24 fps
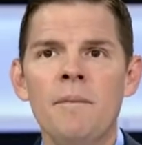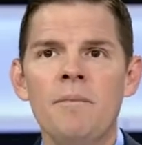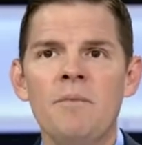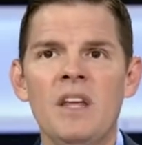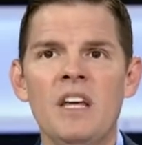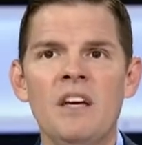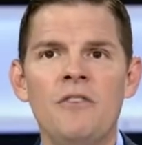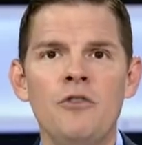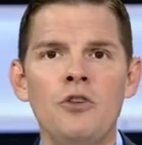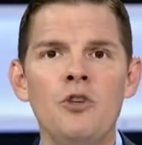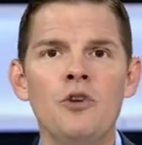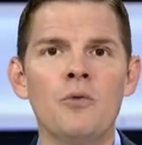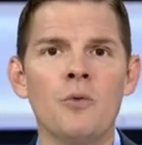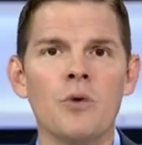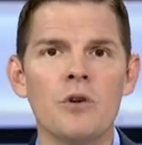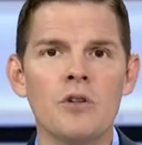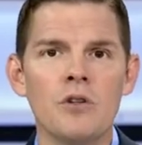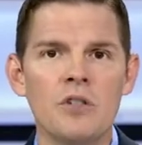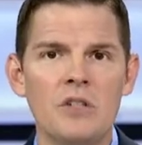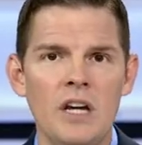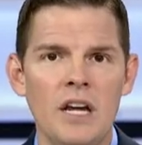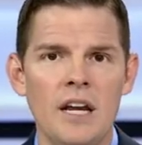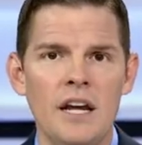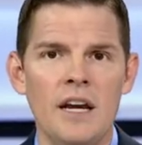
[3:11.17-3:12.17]
if you were
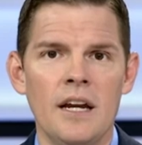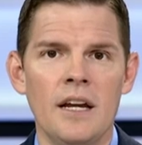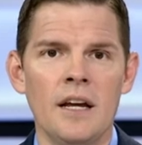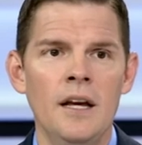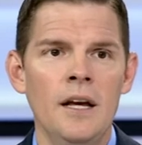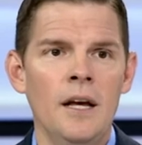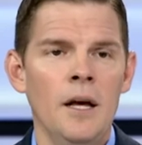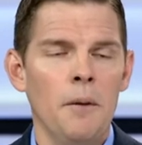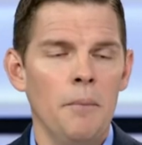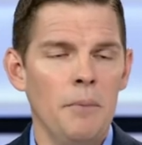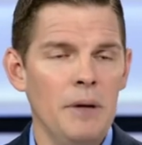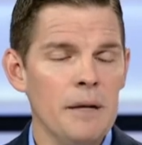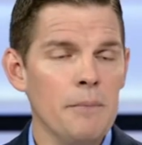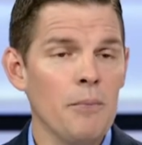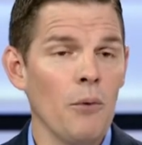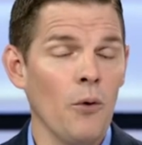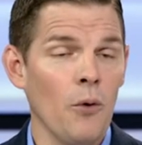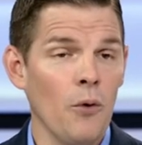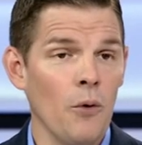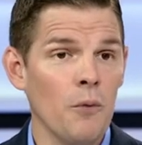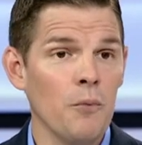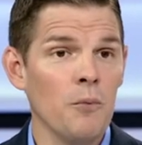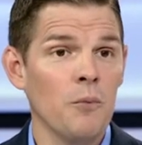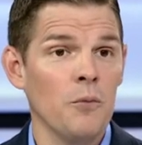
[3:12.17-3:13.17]
seeing
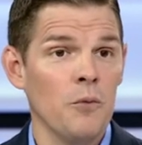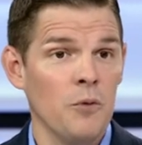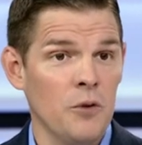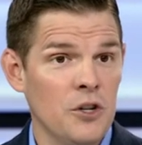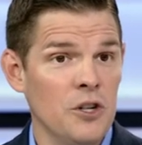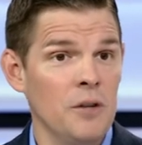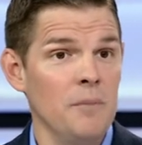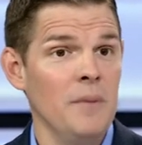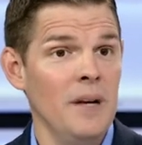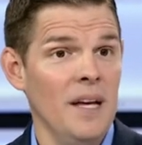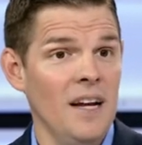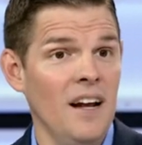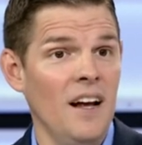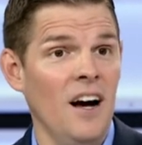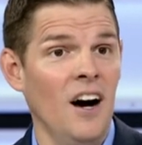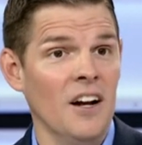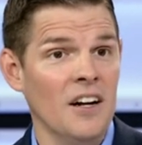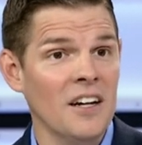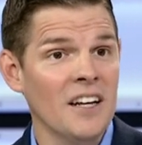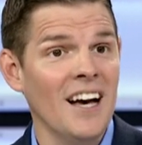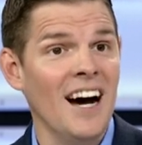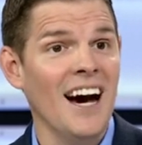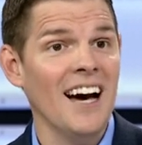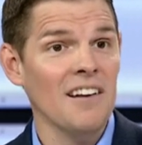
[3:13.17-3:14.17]
people commit
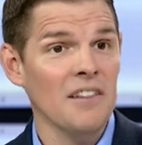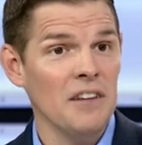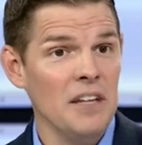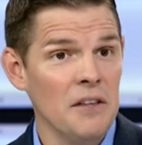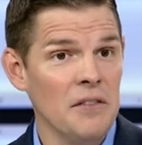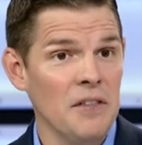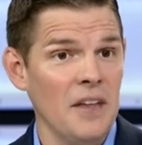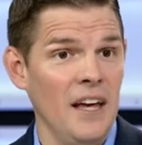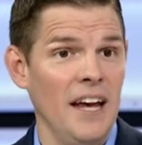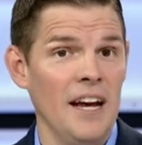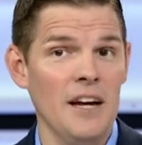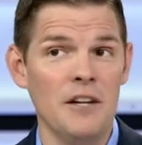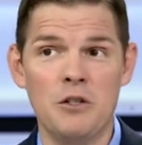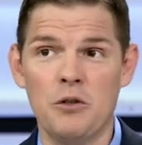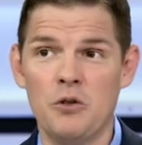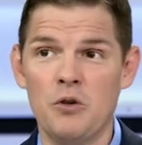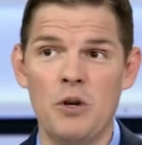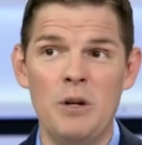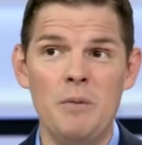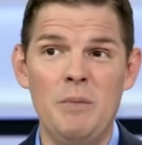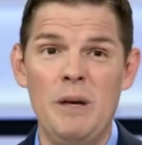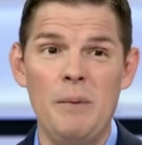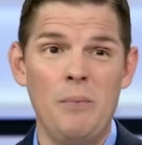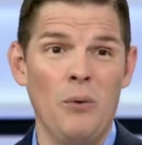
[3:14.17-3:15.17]
ungodly things,
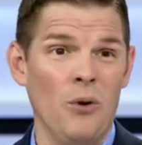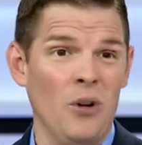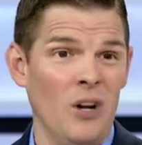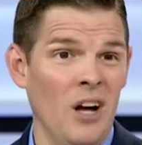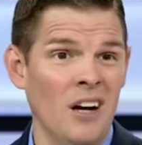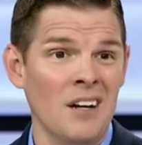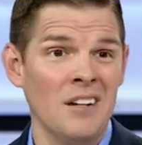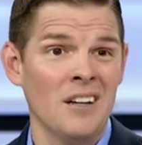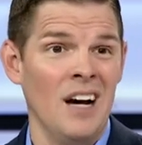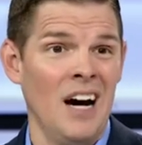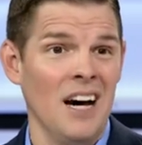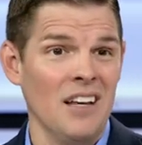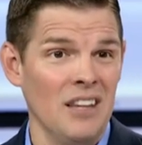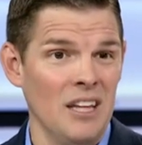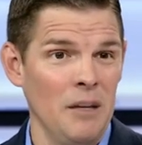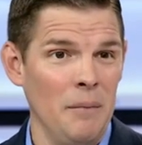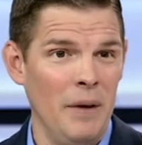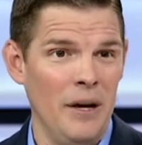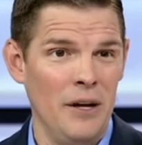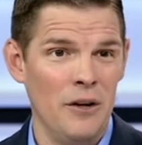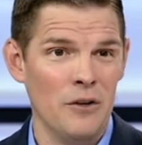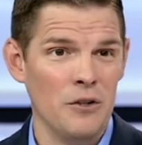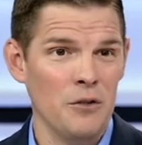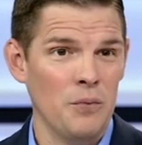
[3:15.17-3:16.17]
treat people in ungodly
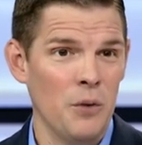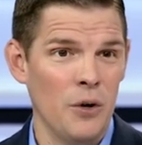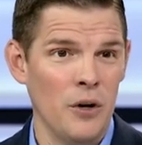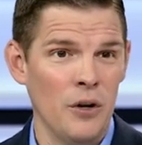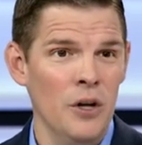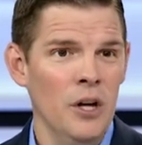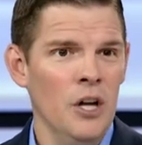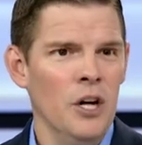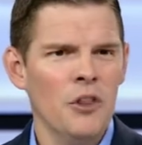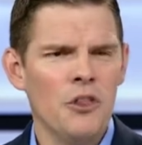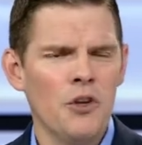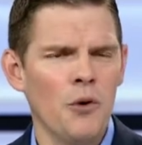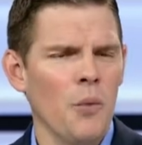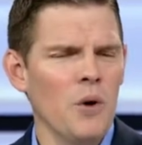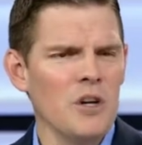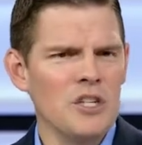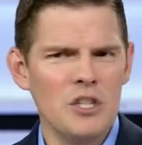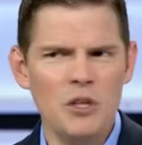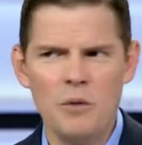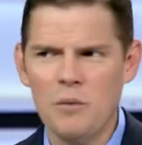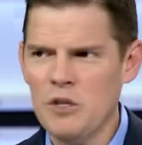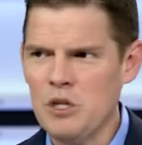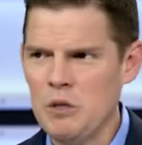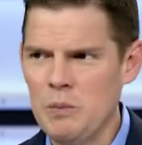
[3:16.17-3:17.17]
manners, where there wasn't
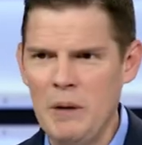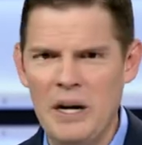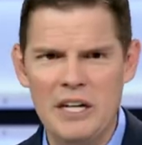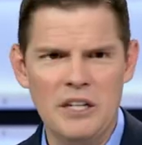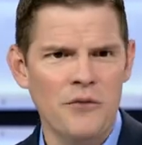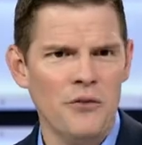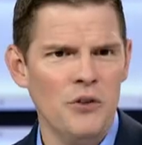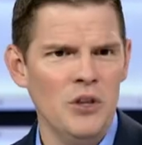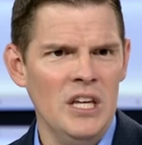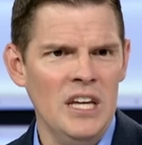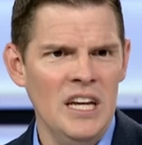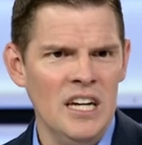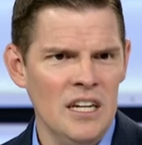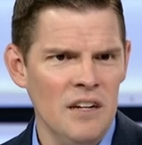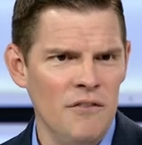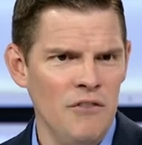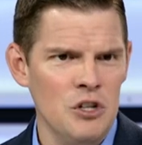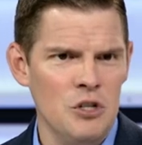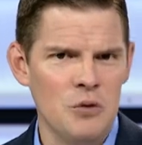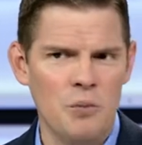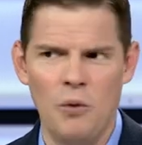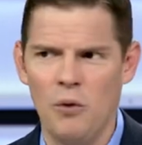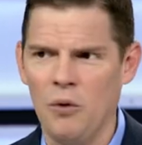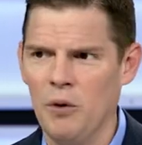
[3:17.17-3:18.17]
the respect for the
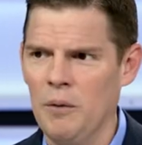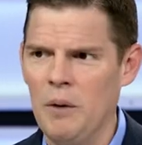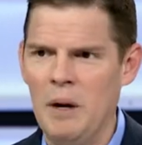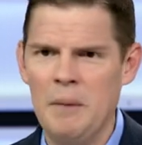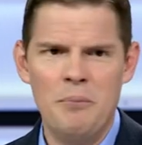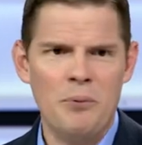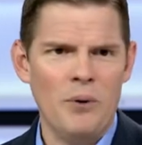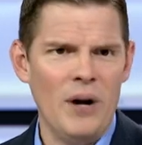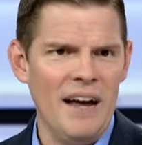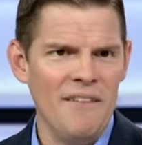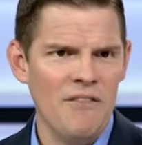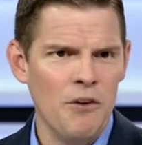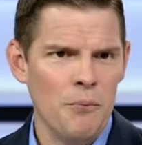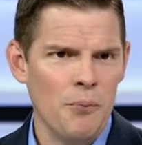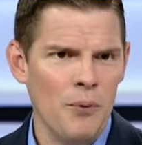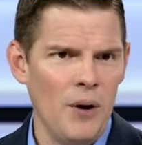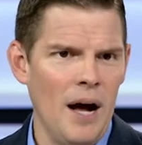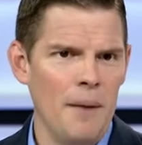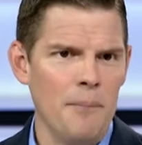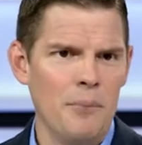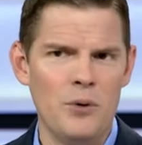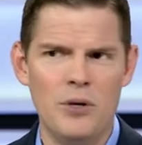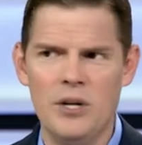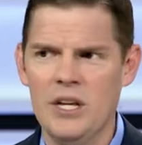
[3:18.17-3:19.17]
individual and, and private
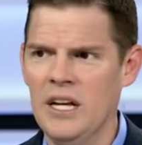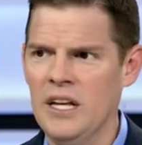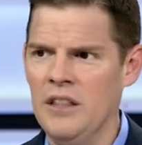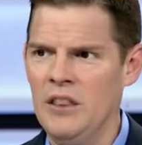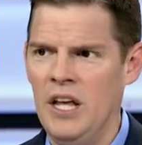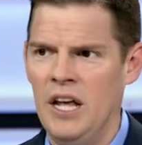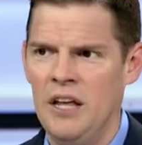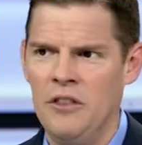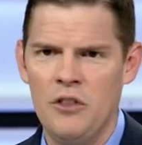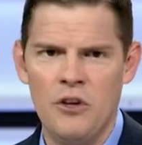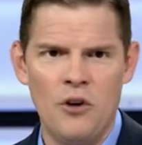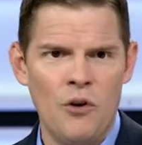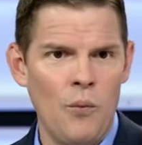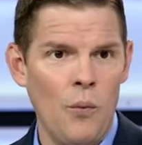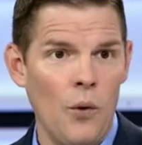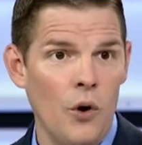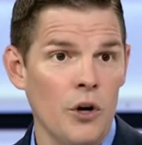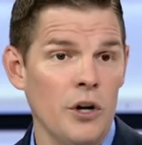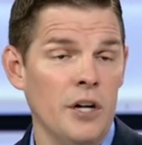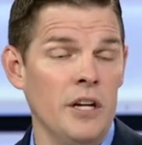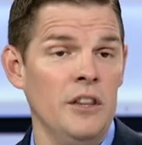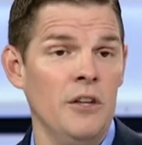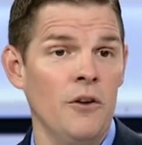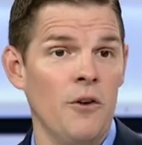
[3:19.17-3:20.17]
property and, and their
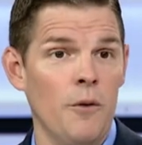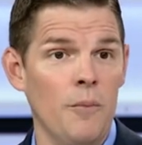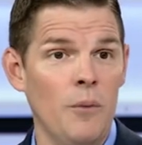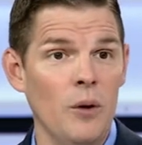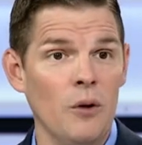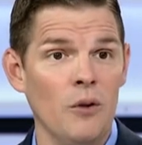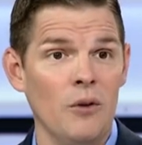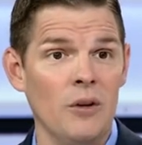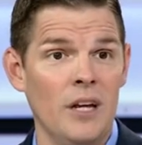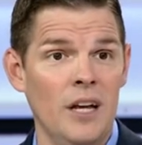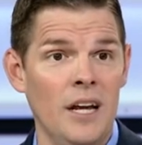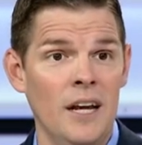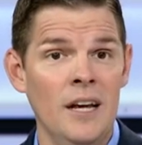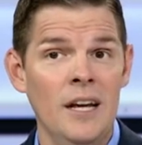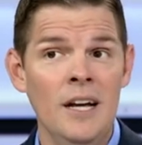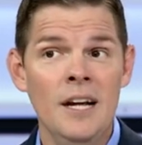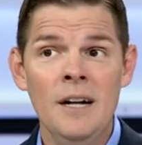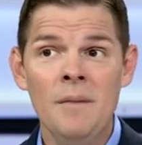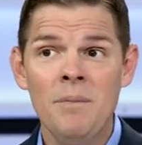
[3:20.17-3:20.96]
work and their ability.